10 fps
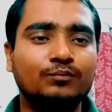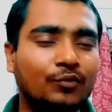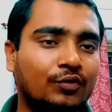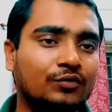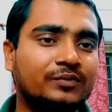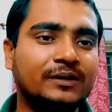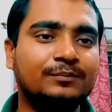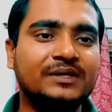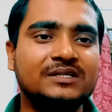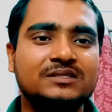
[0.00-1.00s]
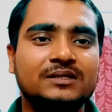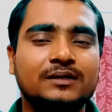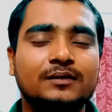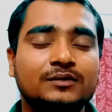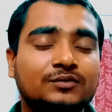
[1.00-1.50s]
volume,
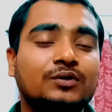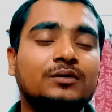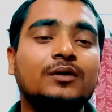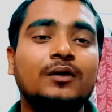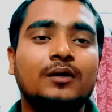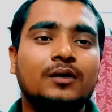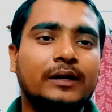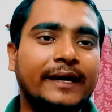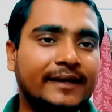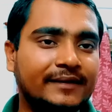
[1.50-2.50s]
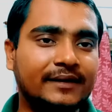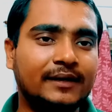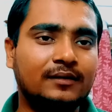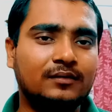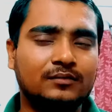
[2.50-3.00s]
temperature. Sorry,
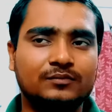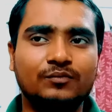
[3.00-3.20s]
area,